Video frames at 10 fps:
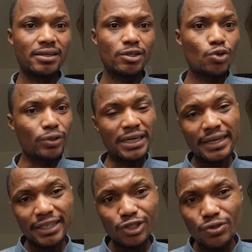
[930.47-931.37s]
So they
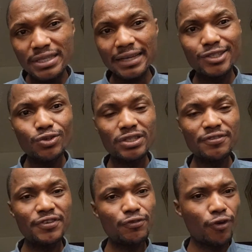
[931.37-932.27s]
reduced the
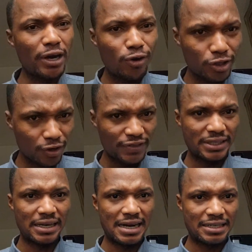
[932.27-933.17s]
tuition fee for a lot of
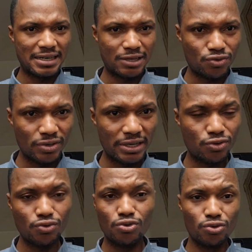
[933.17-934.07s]
international students
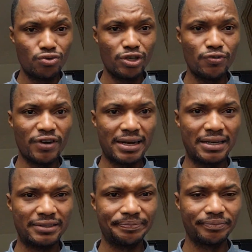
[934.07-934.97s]
to go to
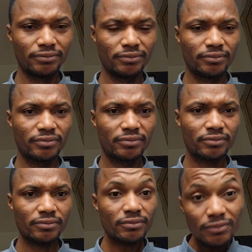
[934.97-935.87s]
Newfoundland,
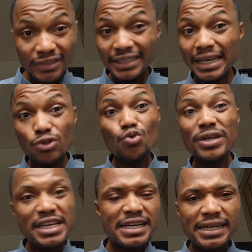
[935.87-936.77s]
just to
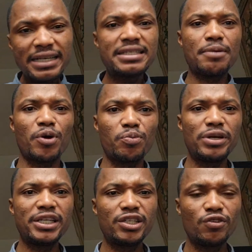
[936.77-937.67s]
increase the
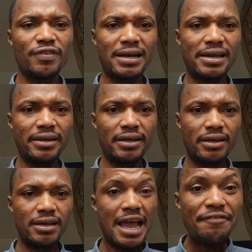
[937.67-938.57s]
population over there.
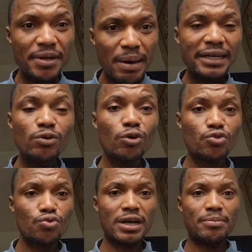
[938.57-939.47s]
Everybody
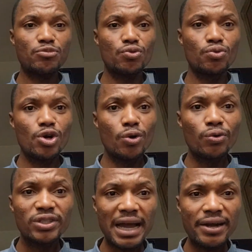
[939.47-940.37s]
wants to come to
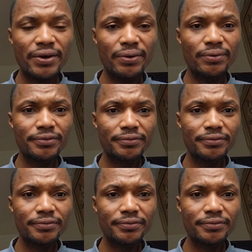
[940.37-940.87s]
Ontario.